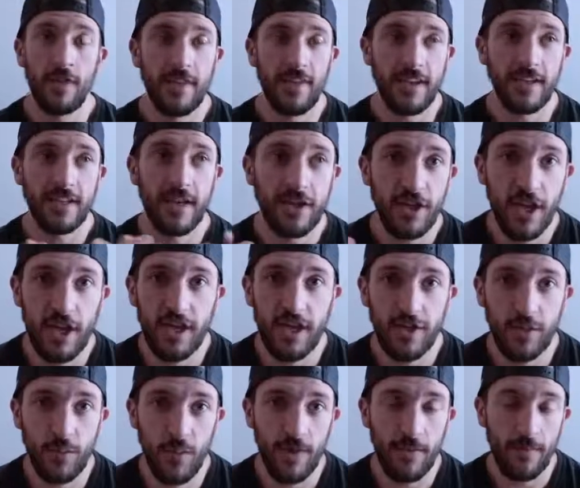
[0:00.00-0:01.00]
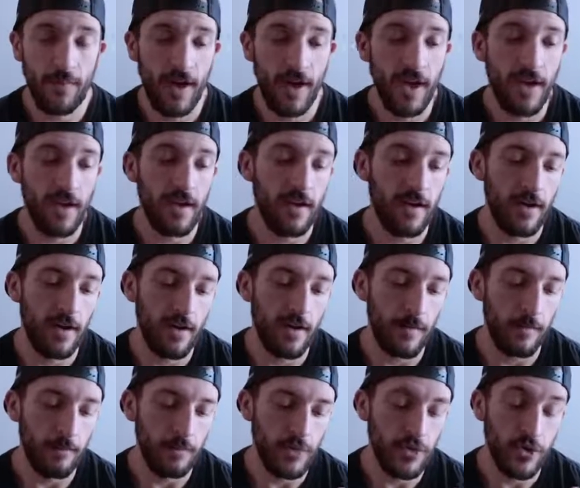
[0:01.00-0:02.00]
the things I changed with
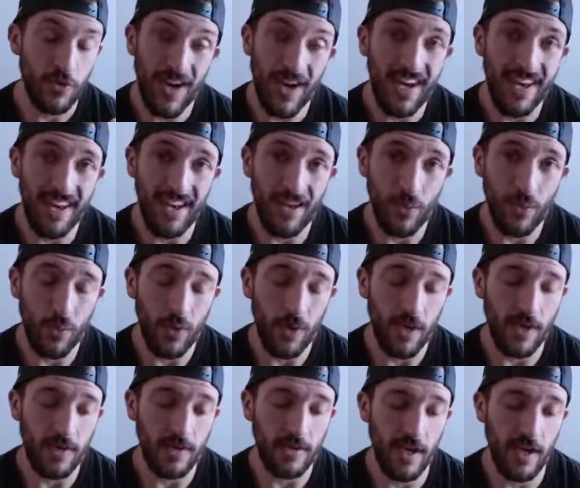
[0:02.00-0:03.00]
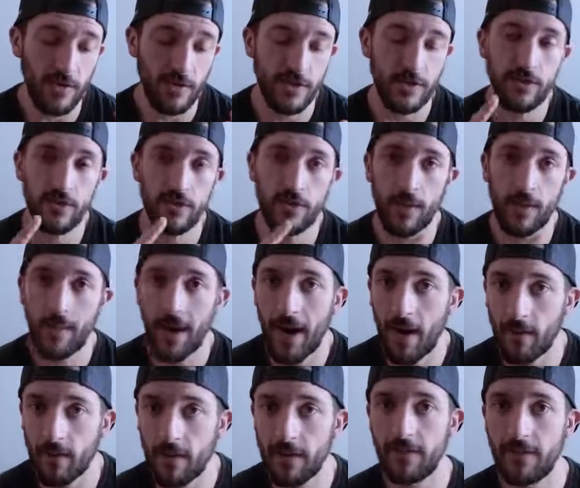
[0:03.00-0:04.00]
my training was I was still doing
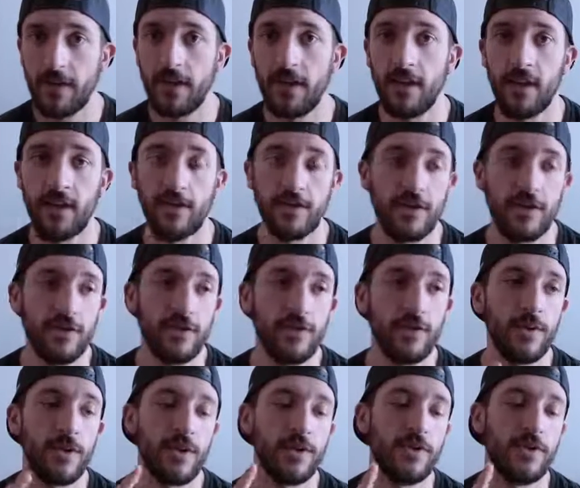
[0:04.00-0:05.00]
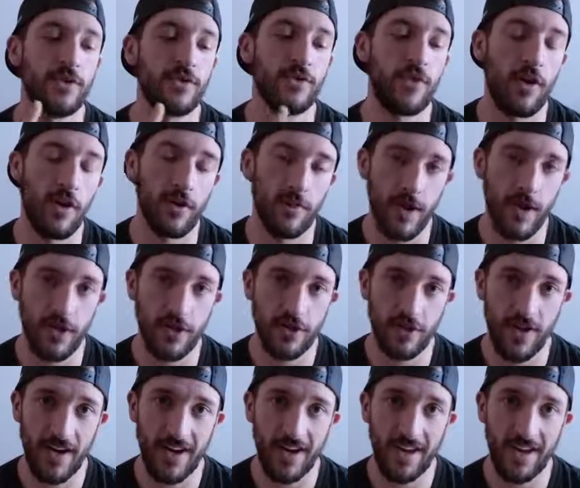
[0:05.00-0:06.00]
powerlifting, I was still doing strongman
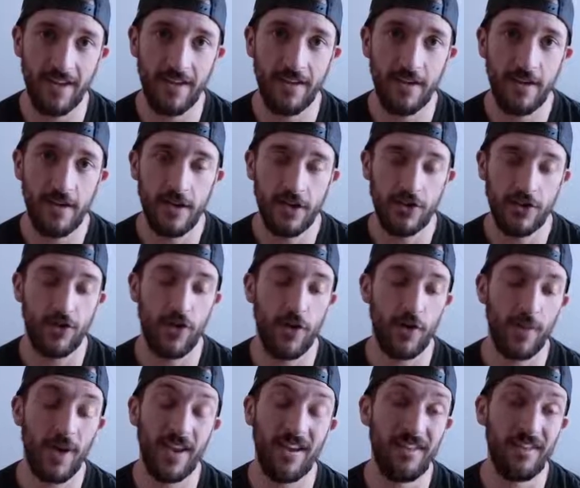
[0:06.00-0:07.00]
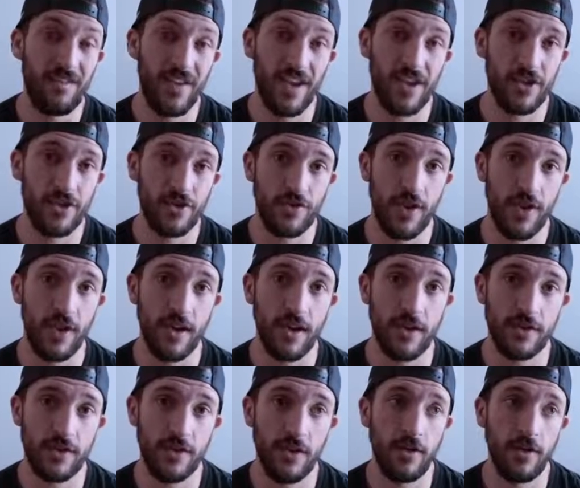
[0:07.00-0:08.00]
training, strongman event
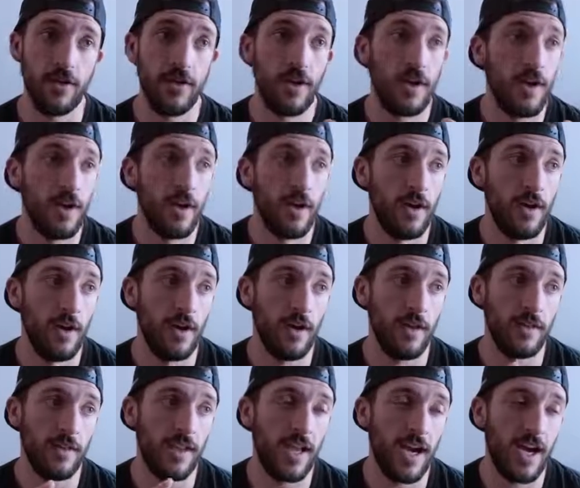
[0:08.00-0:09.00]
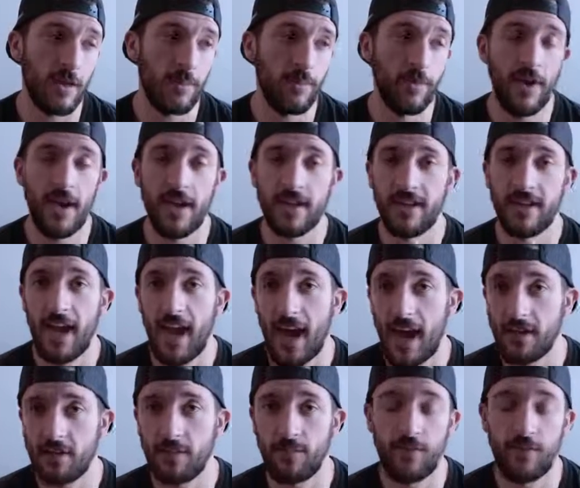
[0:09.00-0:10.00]
training, so log press,
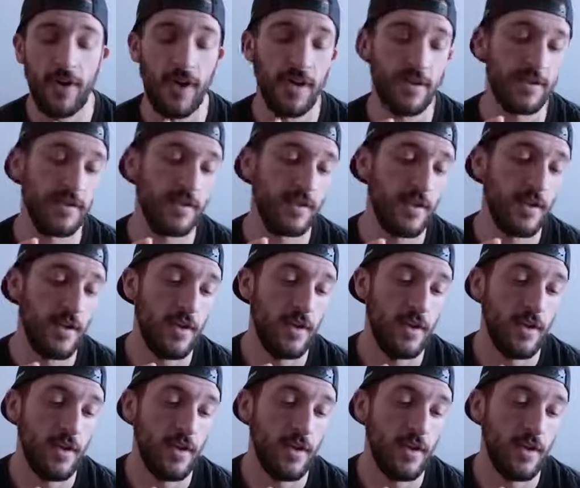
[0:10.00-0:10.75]
axle press,